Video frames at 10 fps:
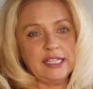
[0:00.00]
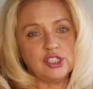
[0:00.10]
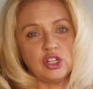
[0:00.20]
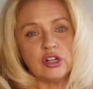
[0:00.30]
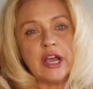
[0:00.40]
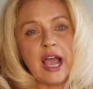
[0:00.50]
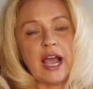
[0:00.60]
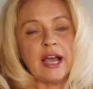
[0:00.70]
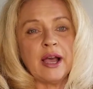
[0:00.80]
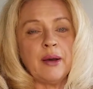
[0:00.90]
So
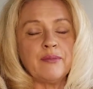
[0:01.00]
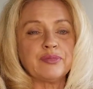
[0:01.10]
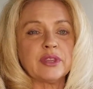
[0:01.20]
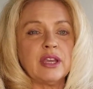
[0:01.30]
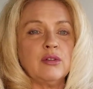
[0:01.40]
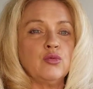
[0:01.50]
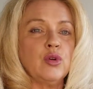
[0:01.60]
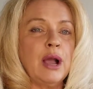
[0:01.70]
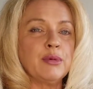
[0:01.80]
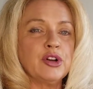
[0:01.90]

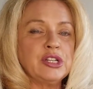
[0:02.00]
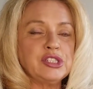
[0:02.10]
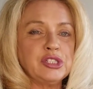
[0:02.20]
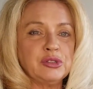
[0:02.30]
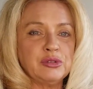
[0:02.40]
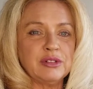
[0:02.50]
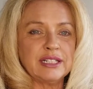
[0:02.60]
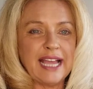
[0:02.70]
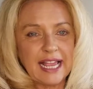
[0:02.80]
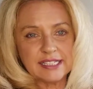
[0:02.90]
I'm going to
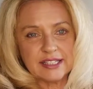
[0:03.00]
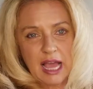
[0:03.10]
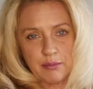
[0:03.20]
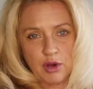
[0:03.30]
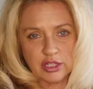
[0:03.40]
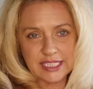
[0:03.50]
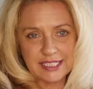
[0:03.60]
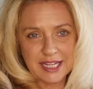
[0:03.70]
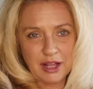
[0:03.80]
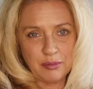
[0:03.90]
get into that in more detail,